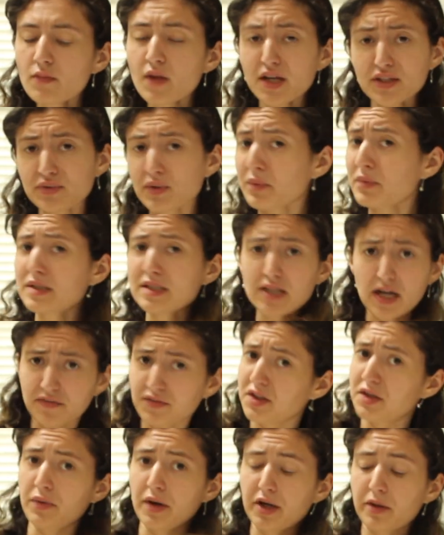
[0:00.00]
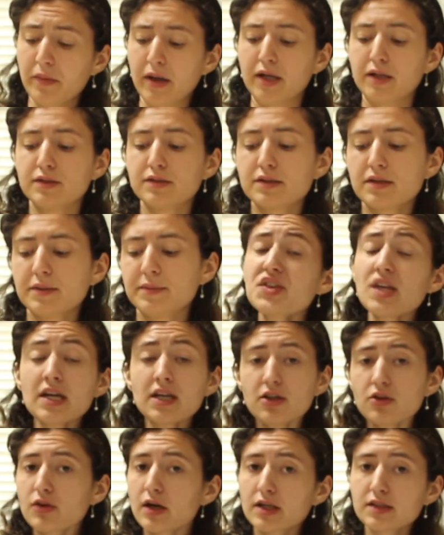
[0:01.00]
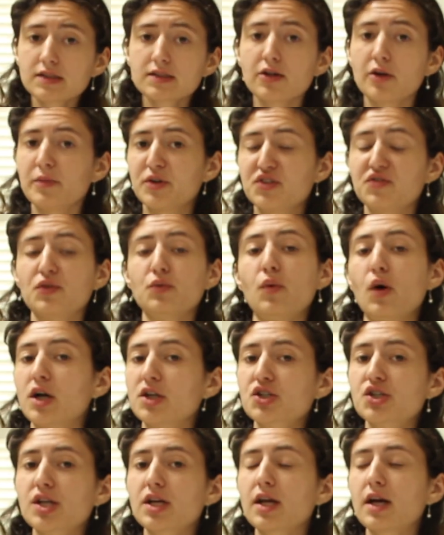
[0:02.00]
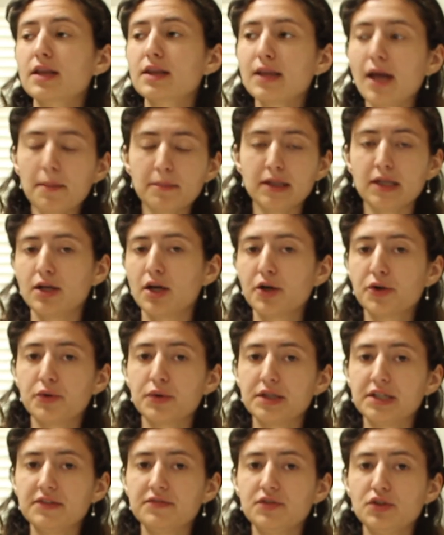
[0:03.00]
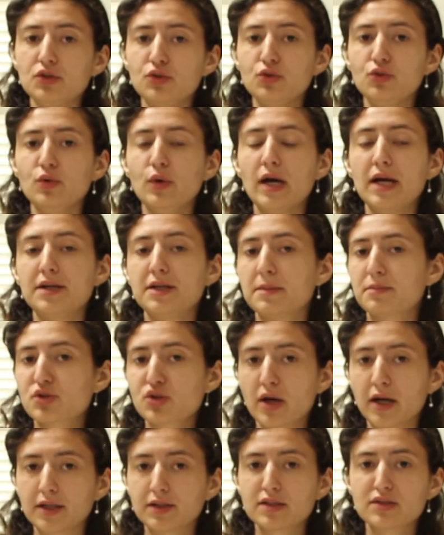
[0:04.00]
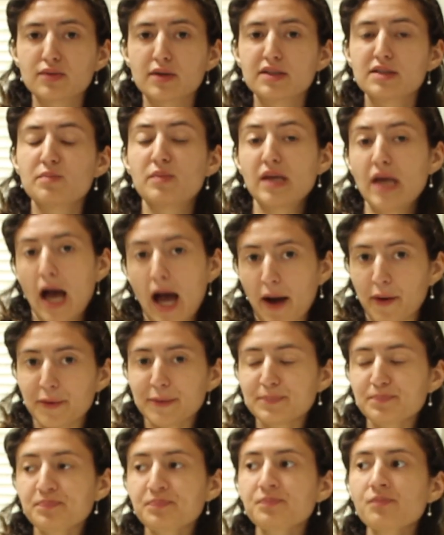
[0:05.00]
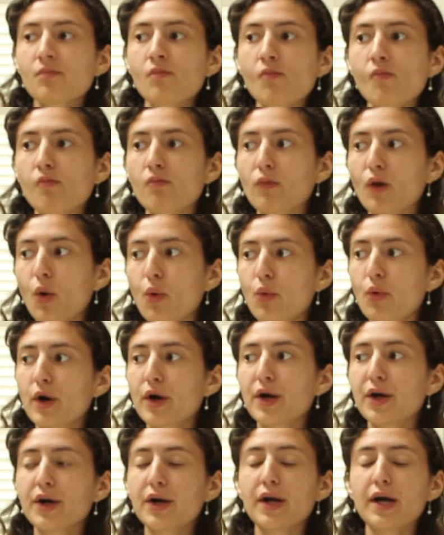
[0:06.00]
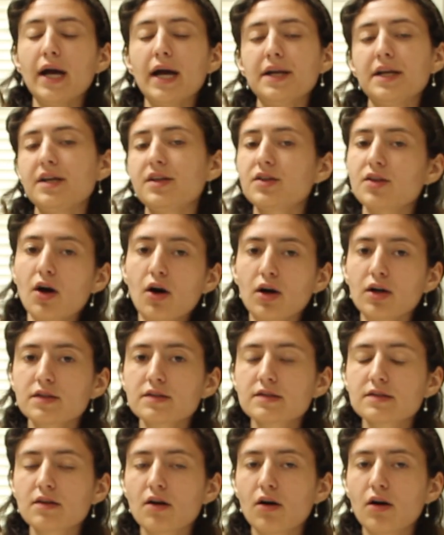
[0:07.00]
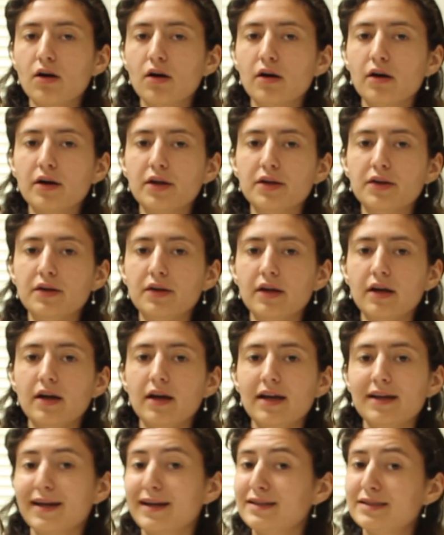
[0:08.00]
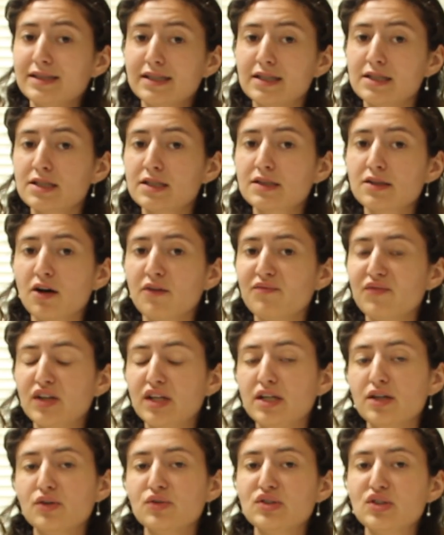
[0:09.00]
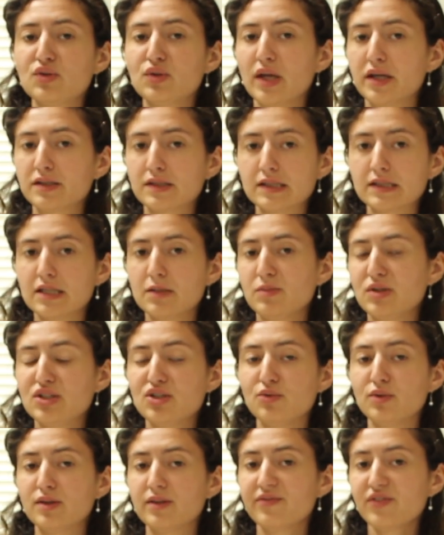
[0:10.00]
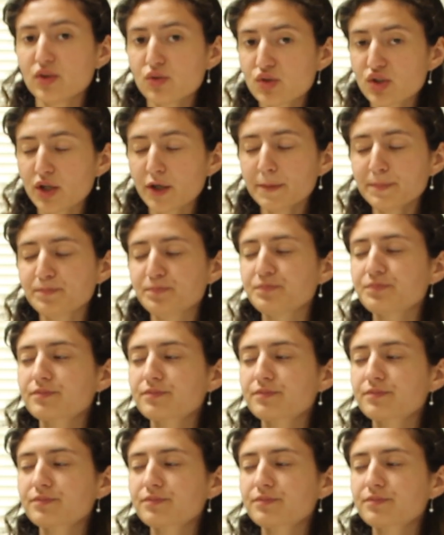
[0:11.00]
So I would definitely recommend. Thank you guys so much for watching. Let me know if you end up trying this recipe out or any thoughts on and ideas on videos you'd like to see me do in the future.